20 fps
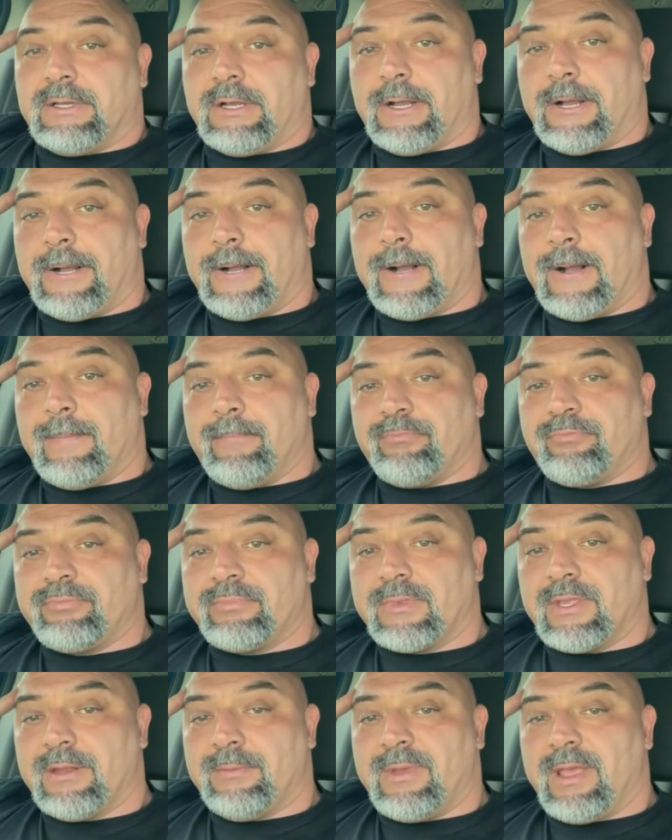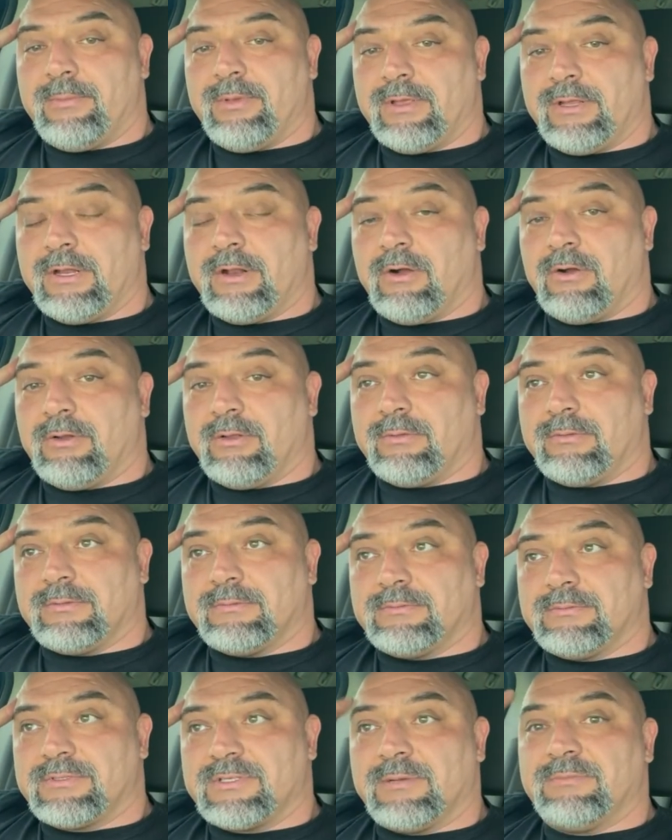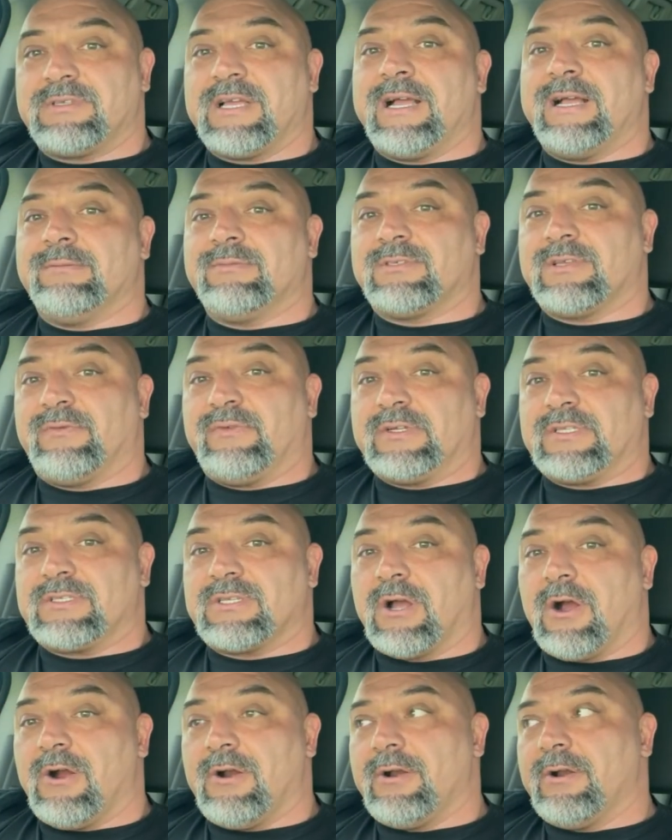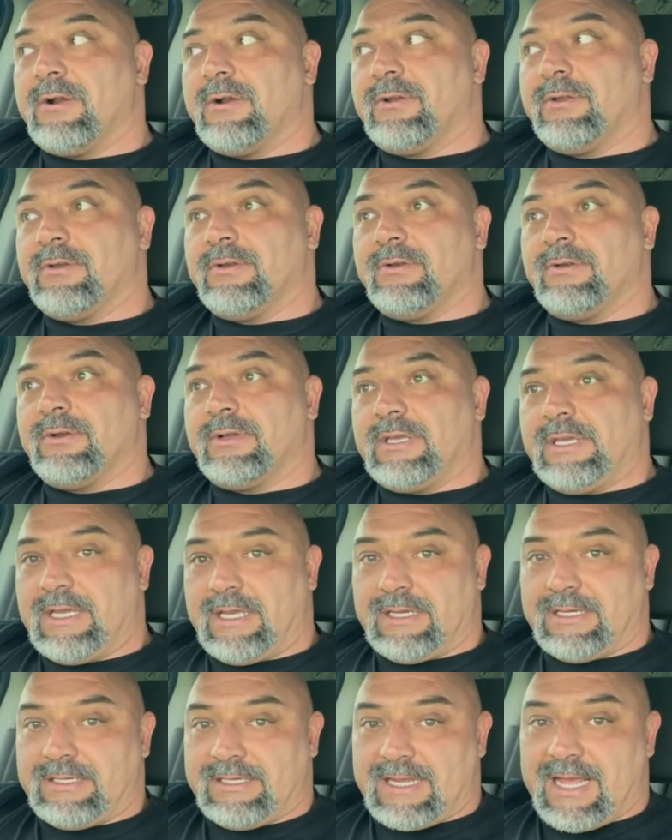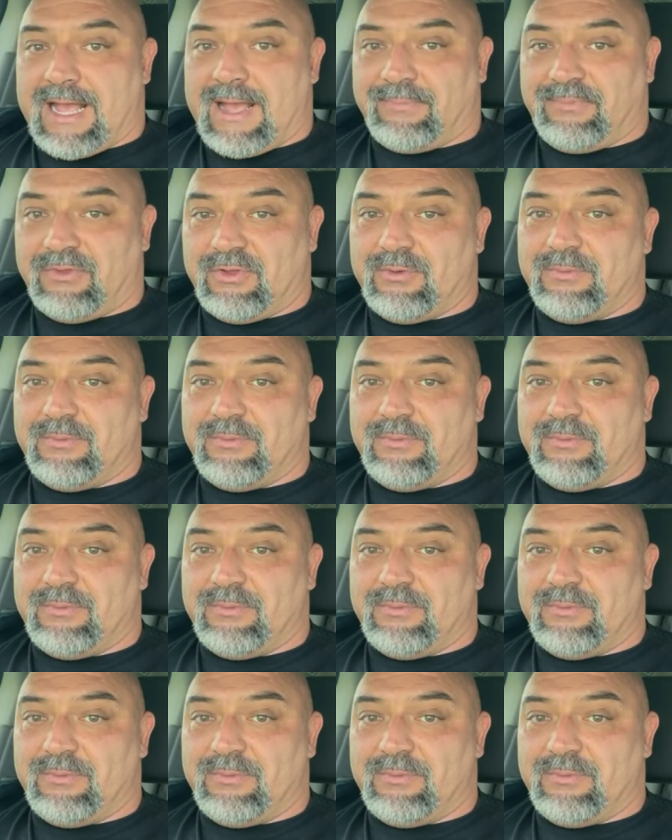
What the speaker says: And maybe, you know, sometimes if it's harder to get depth,